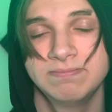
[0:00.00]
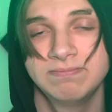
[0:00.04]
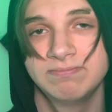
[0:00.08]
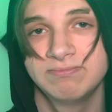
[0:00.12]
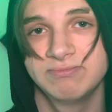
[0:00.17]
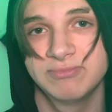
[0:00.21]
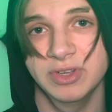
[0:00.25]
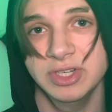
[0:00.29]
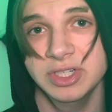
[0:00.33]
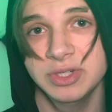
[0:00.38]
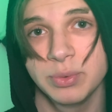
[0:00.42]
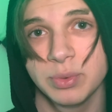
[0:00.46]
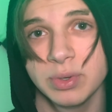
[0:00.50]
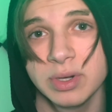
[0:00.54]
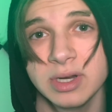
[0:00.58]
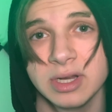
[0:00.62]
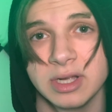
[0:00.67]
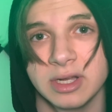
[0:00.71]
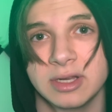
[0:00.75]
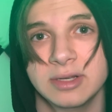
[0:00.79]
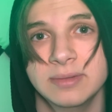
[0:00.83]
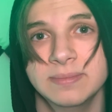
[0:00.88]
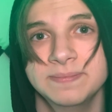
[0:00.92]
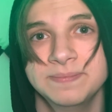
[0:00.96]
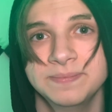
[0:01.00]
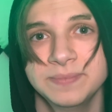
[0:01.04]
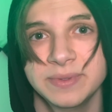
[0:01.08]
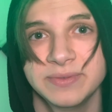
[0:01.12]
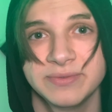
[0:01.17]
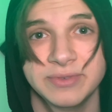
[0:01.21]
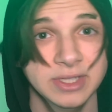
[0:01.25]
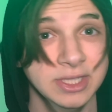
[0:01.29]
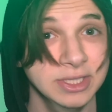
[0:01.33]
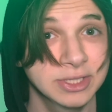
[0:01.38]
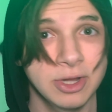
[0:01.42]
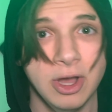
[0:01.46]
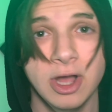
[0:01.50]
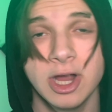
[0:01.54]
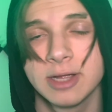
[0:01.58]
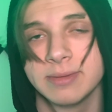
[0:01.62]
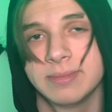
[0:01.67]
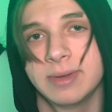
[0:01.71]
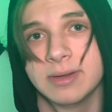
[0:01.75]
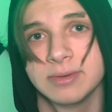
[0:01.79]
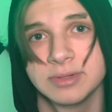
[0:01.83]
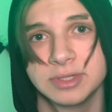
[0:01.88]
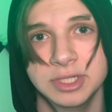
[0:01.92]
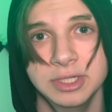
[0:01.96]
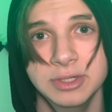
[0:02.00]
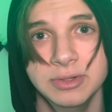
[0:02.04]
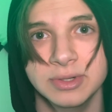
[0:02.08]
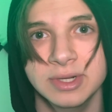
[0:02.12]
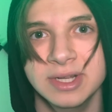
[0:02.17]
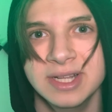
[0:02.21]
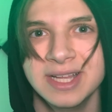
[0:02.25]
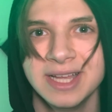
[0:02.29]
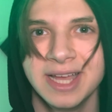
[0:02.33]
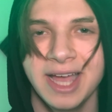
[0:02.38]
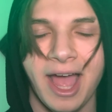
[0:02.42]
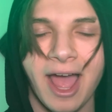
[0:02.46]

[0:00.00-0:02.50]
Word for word: fun to work on and fun to talk about too.